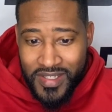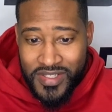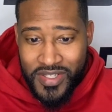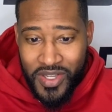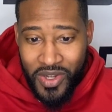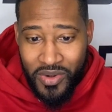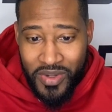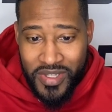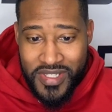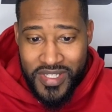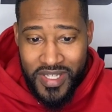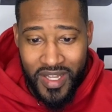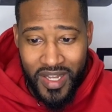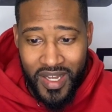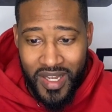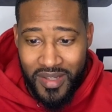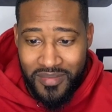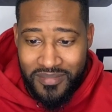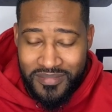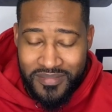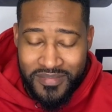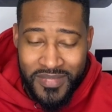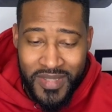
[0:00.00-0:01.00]
so it's
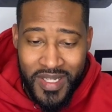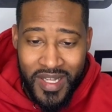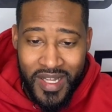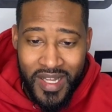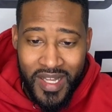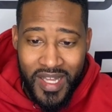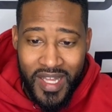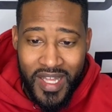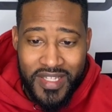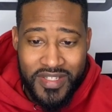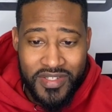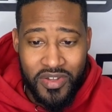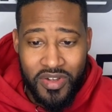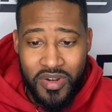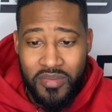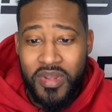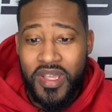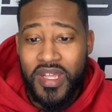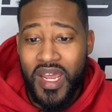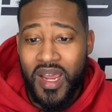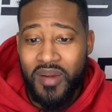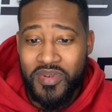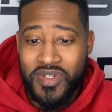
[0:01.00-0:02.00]
um, it's going to be
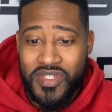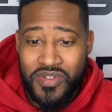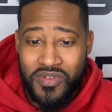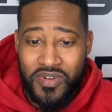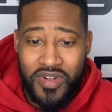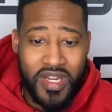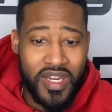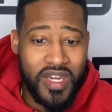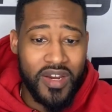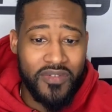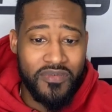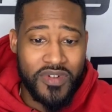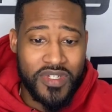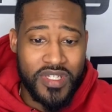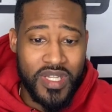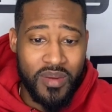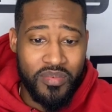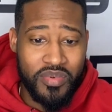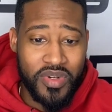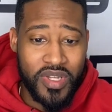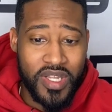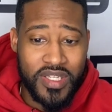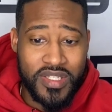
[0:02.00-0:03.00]
an opportunity here for
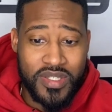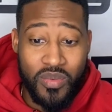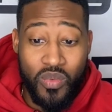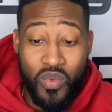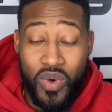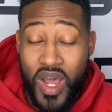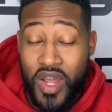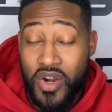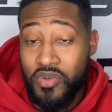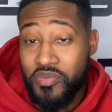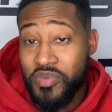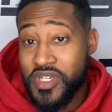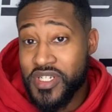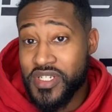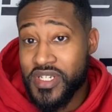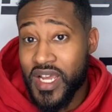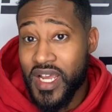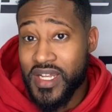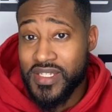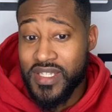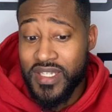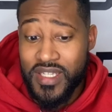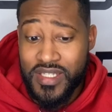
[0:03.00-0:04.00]
Temple to get some wide open
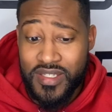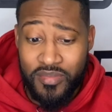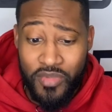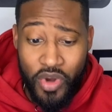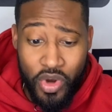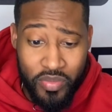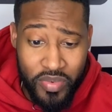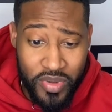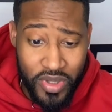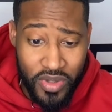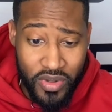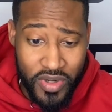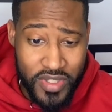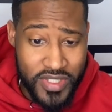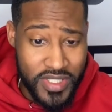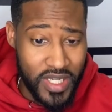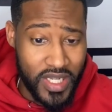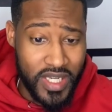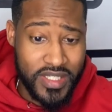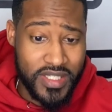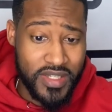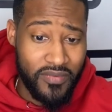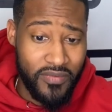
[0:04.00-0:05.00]
shots, to get some open looks
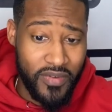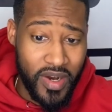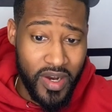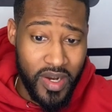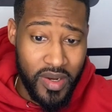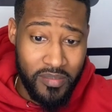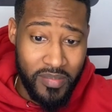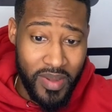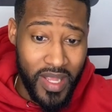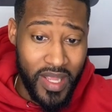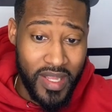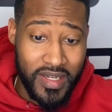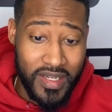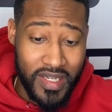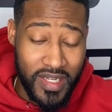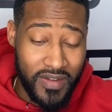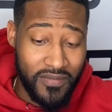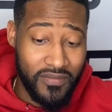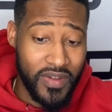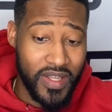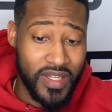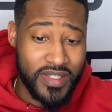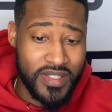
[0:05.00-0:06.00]
against a very bad
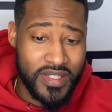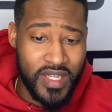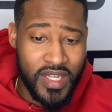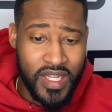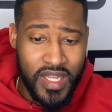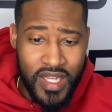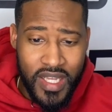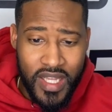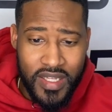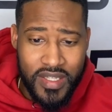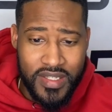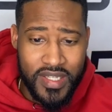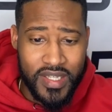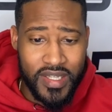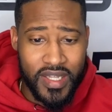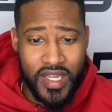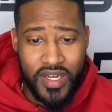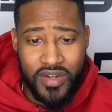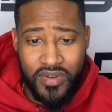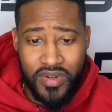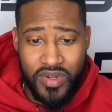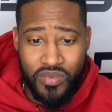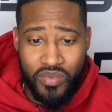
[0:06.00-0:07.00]
defense in the
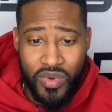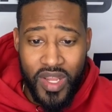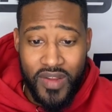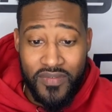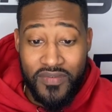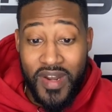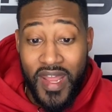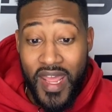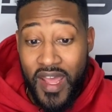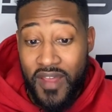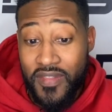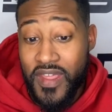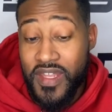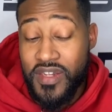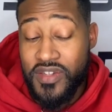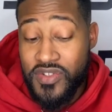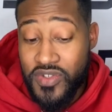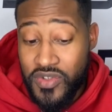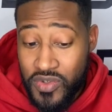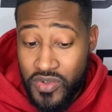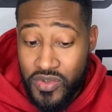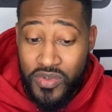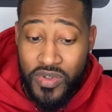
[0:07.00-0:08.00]
Tulane Green Wave. Now, they
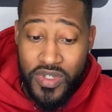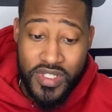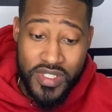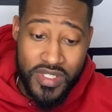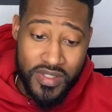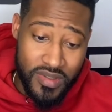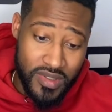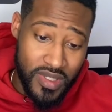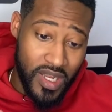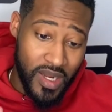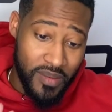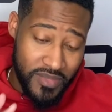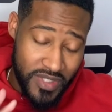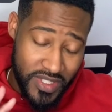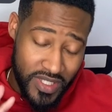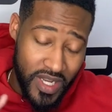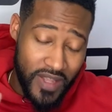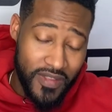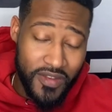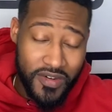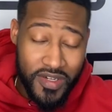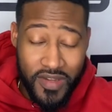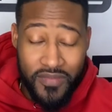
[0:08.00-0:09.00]
do, is I'm
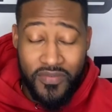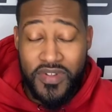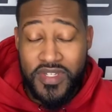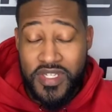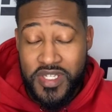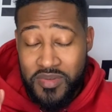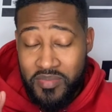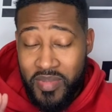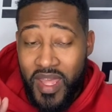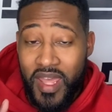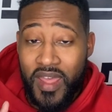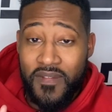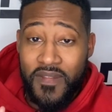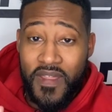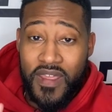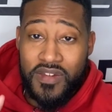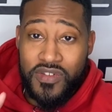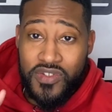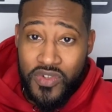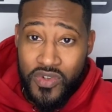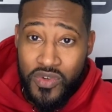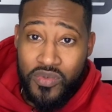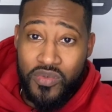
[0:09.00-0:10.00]
saying their defense is bad, they
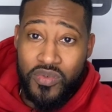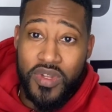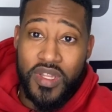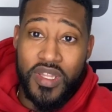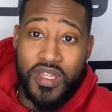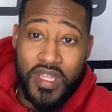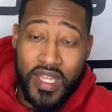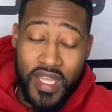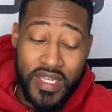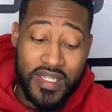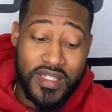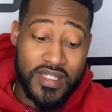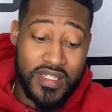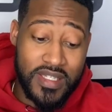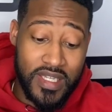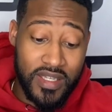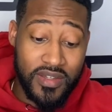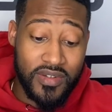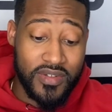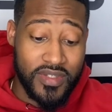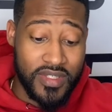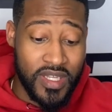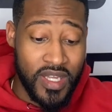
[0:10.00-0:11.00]
do get
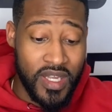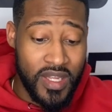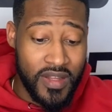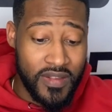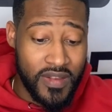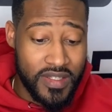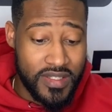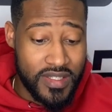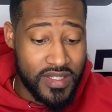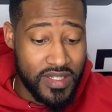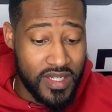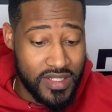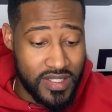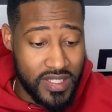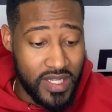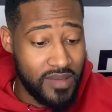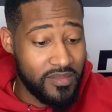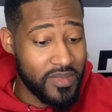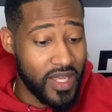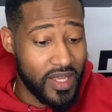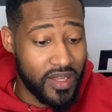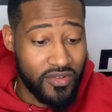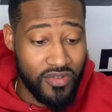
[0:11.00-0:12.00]
steals. This is a team
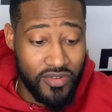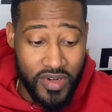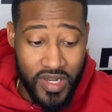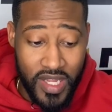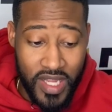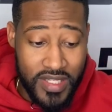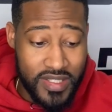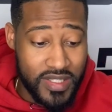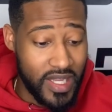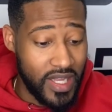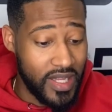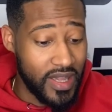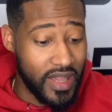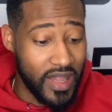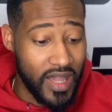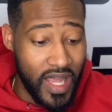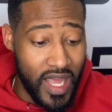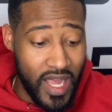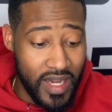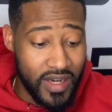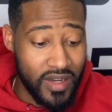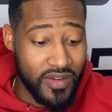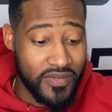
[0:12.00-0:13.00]
that creates a
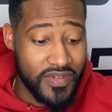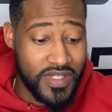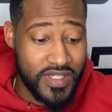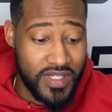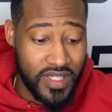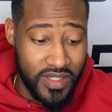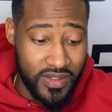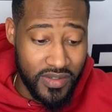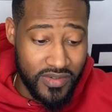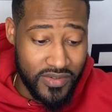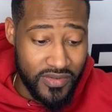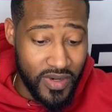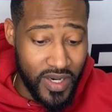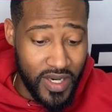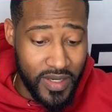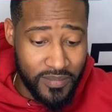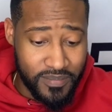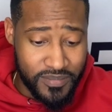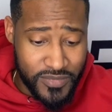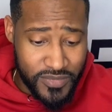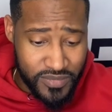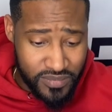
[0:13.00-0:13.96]
lot of steals, right?